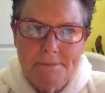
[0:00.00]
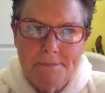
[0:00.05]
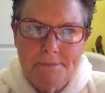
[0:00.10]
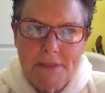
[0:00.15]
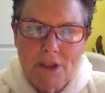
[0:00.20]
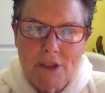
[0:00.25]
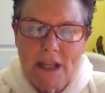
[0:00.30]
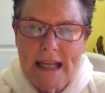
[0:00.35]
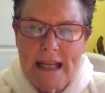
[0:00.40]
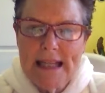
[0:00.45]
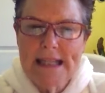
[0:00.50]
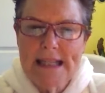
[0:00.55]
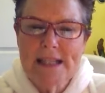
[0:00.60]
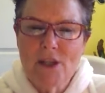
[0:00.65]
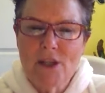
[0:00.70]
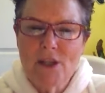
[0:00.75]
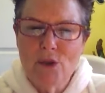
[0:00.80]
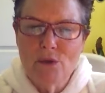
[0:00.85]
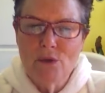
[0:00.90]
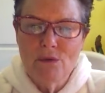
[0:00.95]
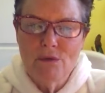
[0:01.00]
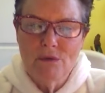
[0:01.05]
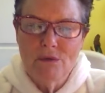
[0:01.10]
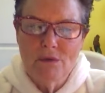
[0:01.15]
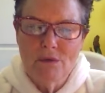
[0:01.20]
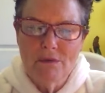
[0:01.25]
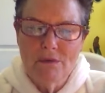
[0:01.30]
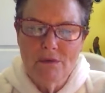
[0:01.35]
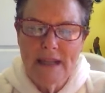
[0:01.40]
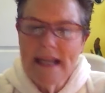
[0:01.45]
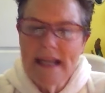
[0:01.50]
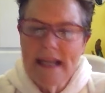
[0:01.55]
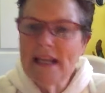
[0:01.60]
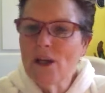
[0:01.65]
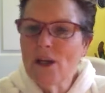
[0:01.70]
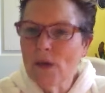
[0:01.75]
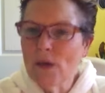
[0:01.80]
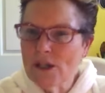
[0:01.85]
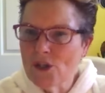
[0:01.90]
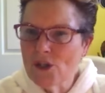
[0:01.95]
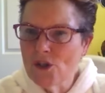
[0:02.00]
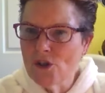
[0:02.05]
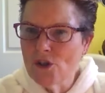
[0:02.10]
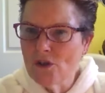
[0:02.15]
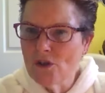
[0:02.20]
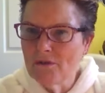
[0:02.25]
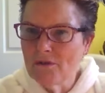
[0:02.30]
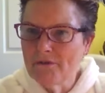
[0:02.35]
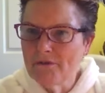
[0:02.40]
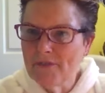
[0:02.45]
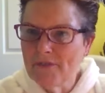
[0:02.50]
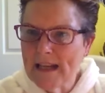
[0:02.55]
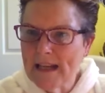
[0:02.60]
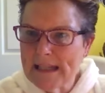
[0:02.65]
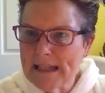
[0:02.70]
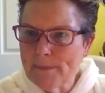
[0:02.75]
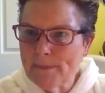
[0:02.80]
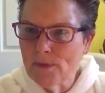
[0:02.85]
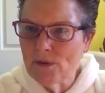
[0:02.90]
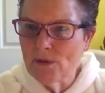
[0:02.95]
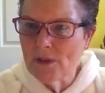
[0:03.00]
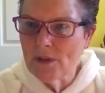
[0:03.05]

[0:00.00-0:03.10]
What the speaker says: Okay, so any questions on Facebook?